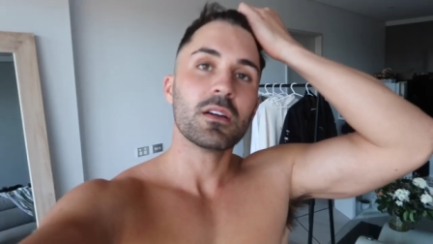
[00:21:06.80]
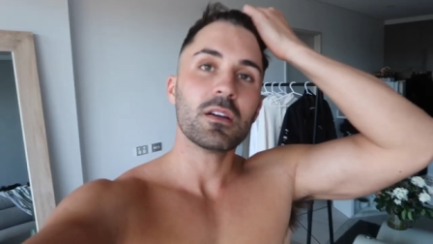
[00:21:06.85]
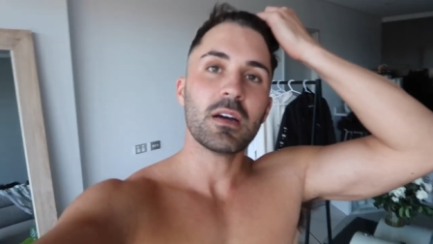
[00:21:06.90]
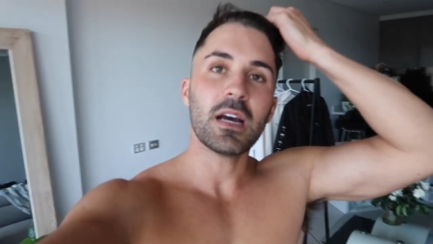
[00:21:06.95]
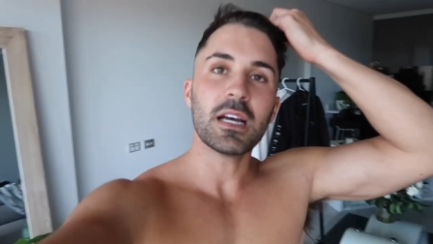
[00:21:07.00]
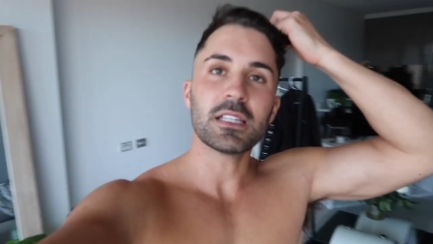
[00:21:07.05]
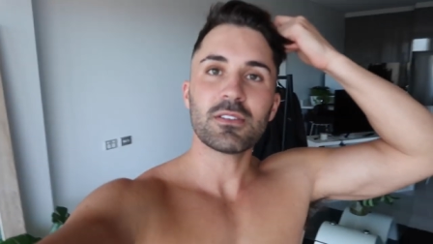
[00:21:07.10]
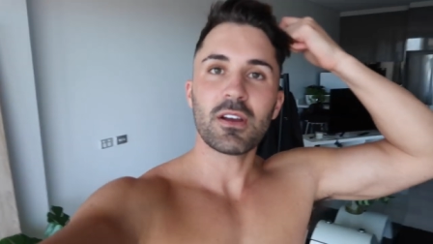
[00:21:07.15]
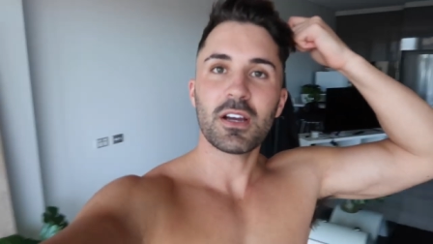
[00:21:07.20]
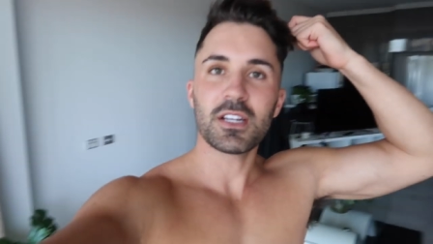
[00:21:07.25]

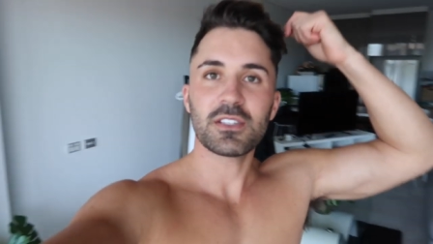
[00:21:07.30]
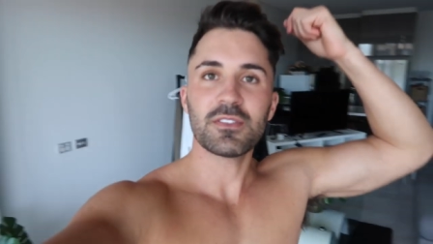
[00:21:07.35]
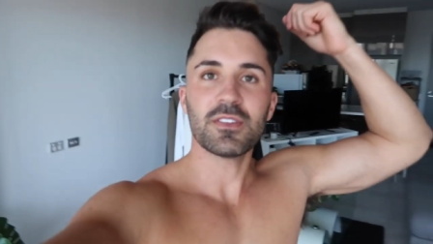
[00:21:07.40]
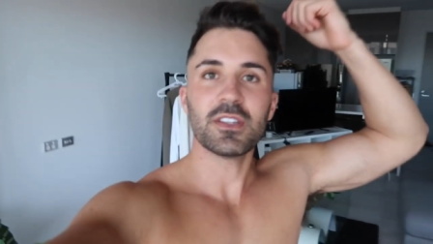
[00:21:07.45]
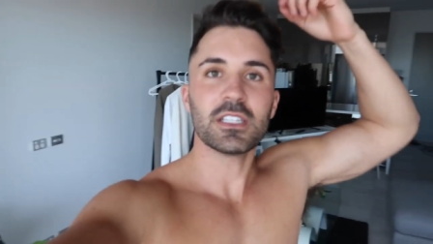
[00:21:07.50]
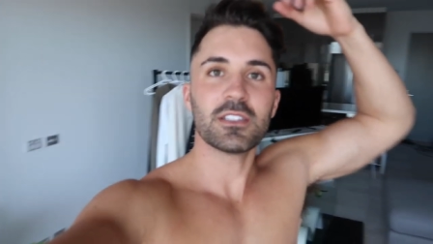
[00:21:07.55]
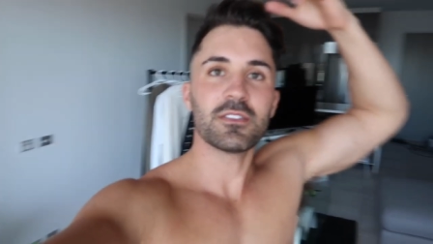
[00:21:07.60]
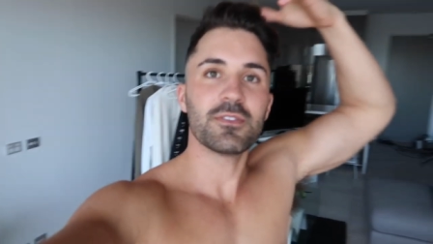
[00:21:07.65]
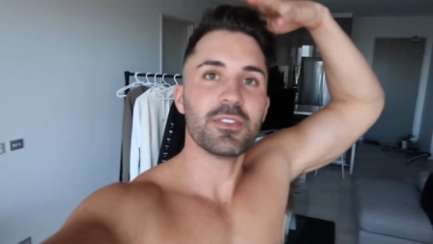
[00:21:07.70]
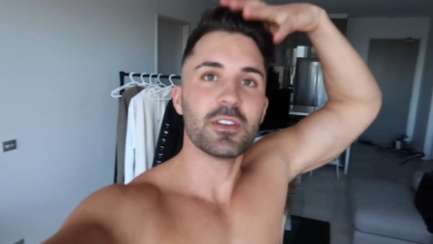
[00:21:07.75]
Alright, so I just
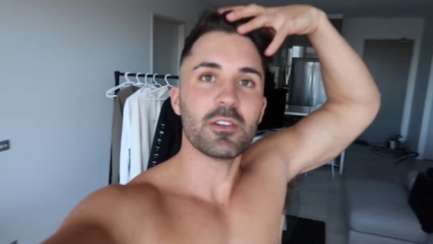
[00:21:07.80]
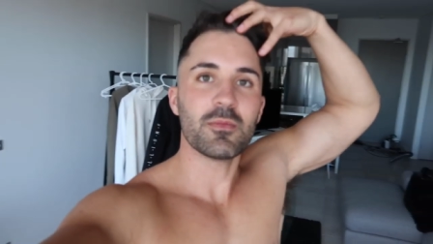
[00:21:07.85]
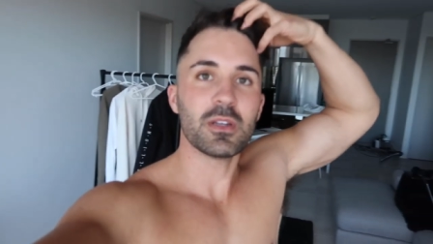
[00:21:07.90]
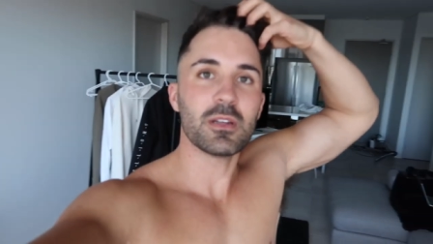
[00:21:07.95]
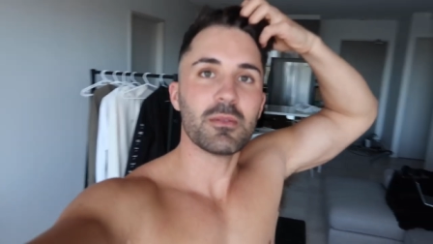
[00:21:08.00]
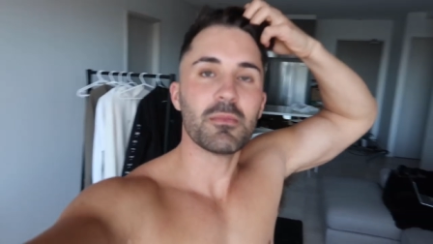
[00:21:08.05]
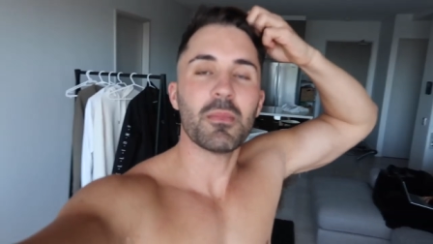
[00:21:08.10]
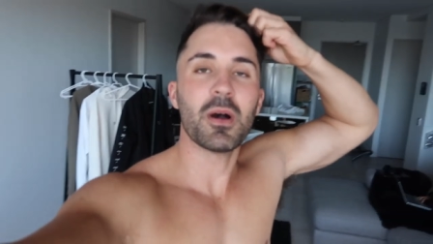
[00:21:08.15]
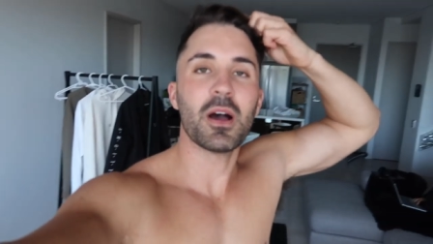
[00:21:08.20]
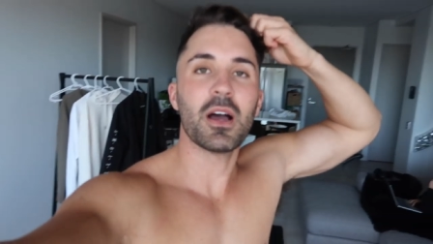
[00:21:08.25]
finished
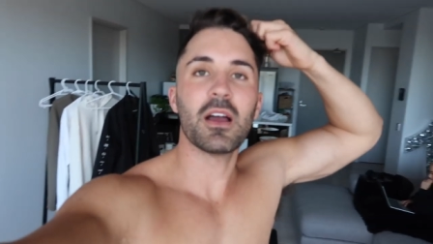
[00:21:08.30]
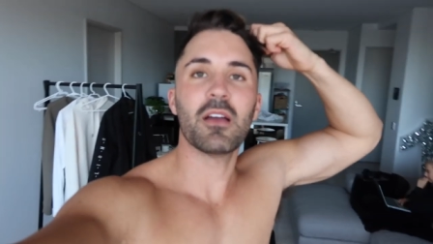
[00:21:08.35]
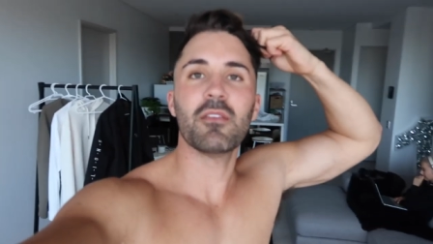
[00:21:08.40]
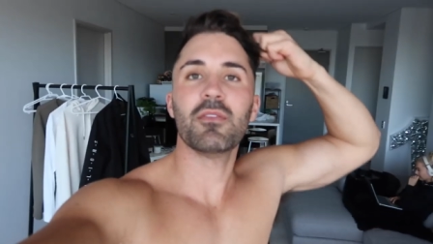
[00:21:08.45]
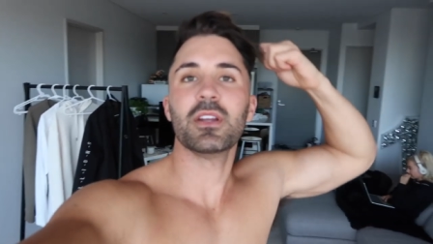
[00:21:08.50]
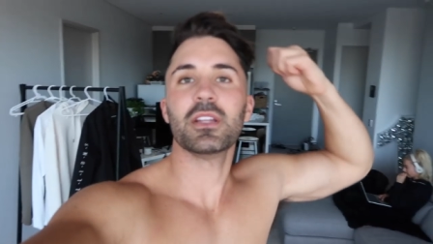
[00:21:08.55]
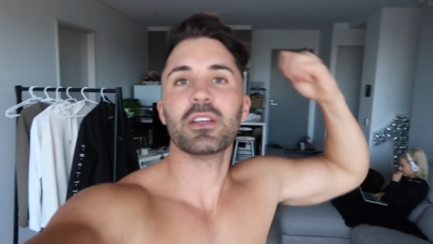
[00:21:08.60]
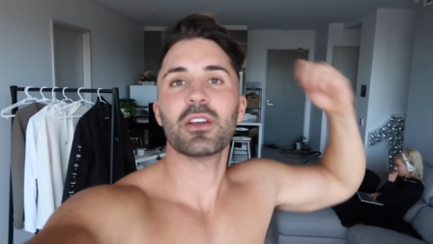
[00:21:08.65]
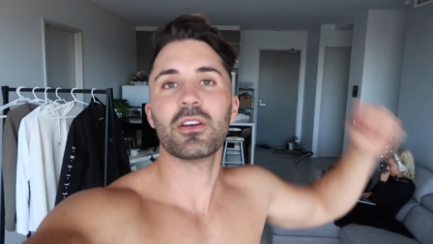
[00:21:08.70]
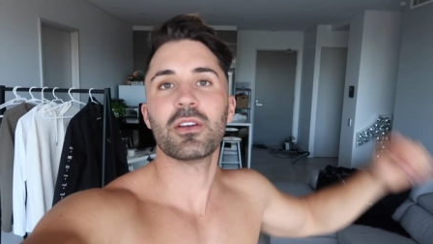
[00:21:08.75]
filming my
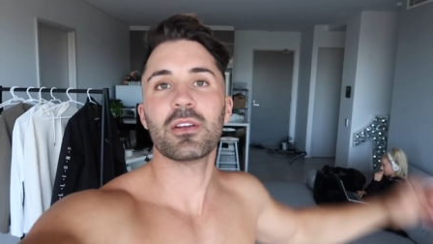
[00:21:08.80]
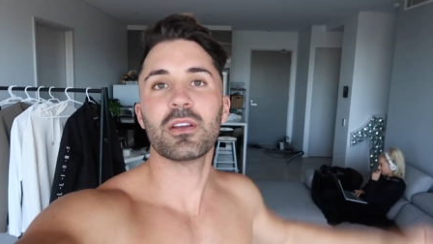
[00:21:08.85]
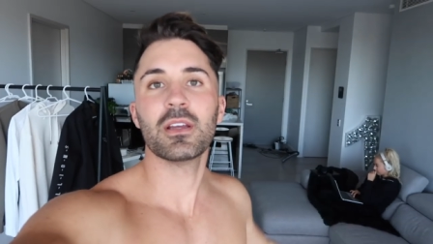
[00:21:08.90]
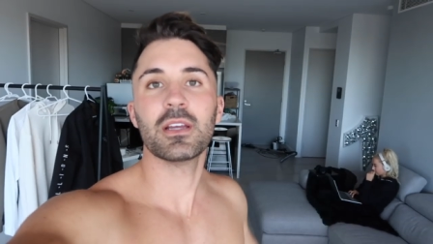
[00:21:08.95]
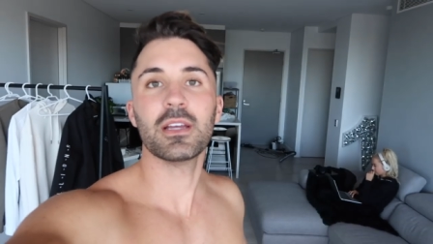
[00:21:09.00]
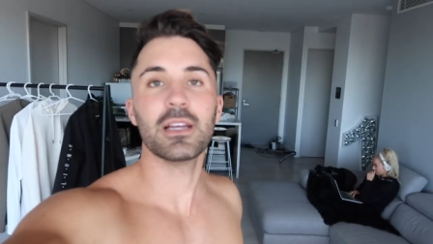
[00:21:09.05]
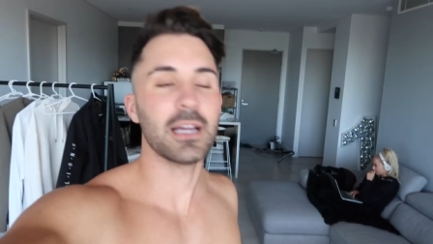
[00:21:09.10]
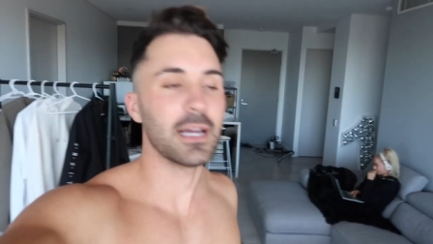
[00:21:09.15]
video,